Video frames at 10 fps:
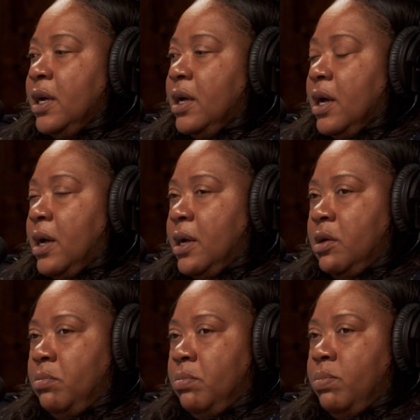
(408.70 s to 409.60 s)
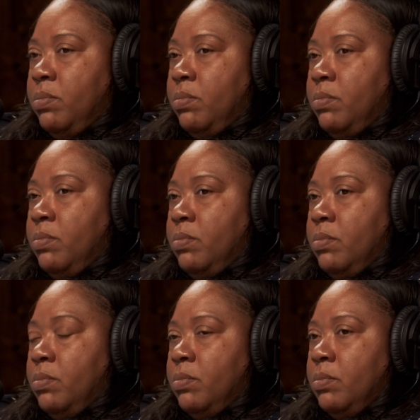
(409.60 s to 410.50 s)
a
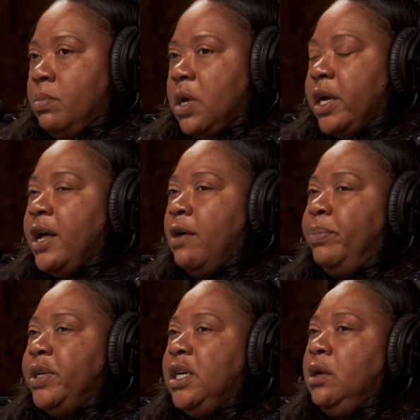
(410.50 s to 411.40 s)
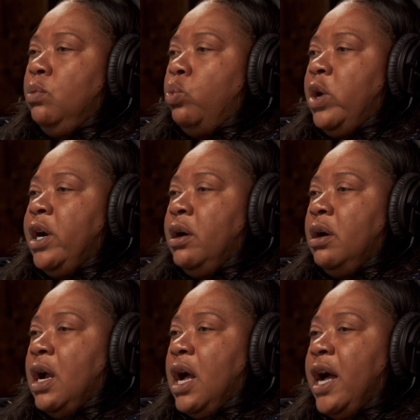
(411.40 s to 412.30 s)
company
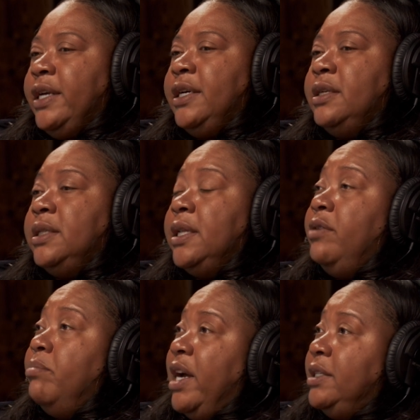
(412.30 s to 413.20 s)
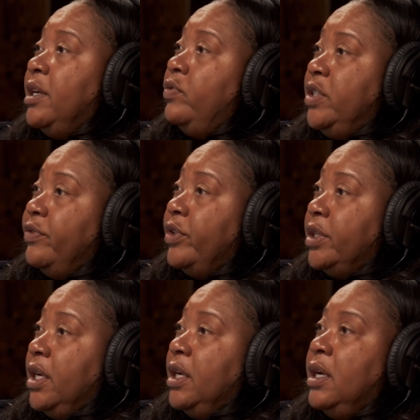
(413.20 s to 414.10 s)
where I could lend myself
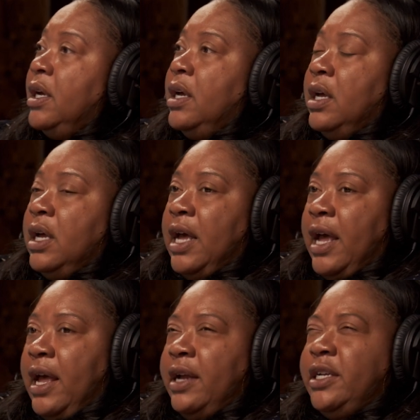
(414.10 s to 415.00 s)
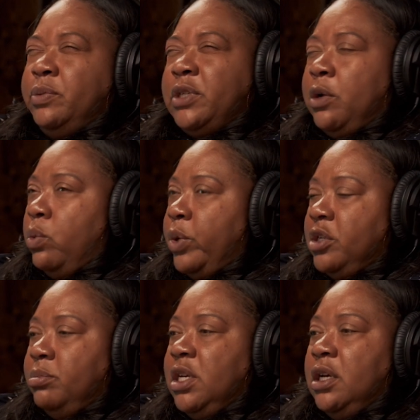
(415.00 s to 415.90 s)
differently. And he was like, well, what do
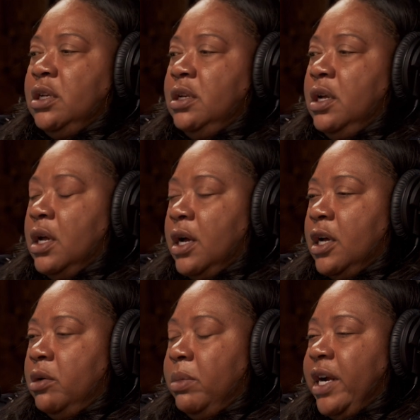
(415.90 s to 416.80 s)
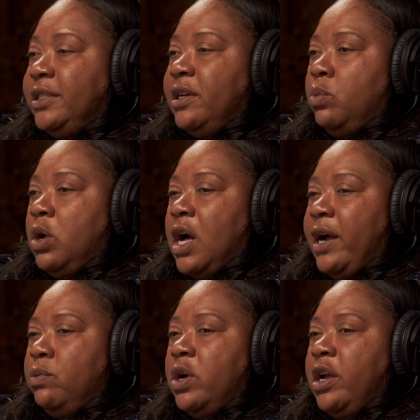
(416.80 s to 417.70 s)
you mean? I said, well,
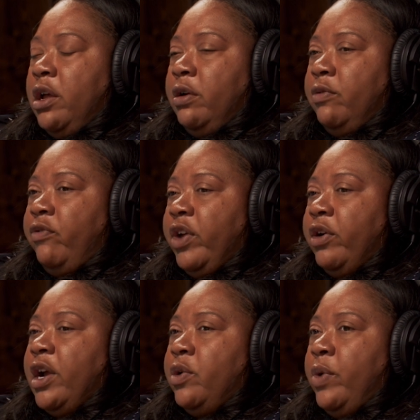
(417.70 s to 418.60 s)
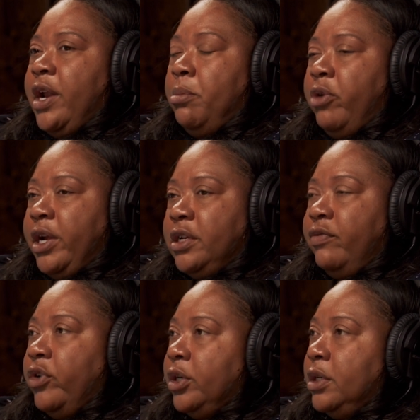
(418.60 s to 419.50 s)
I want to figure out a way to bring
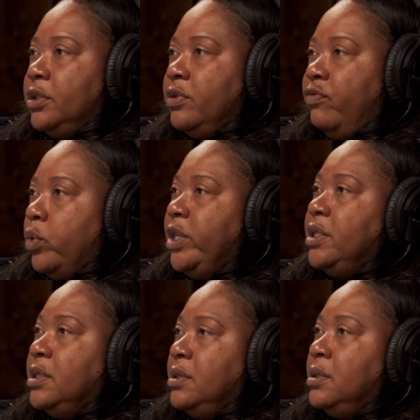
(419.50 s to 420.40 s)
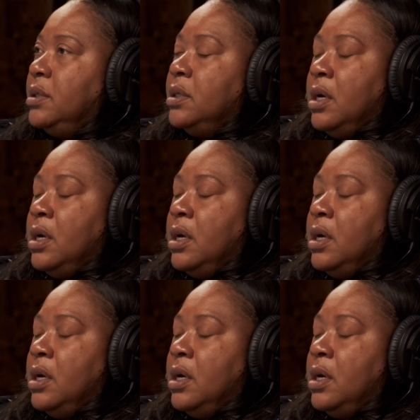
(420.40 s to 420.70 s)
diverse voices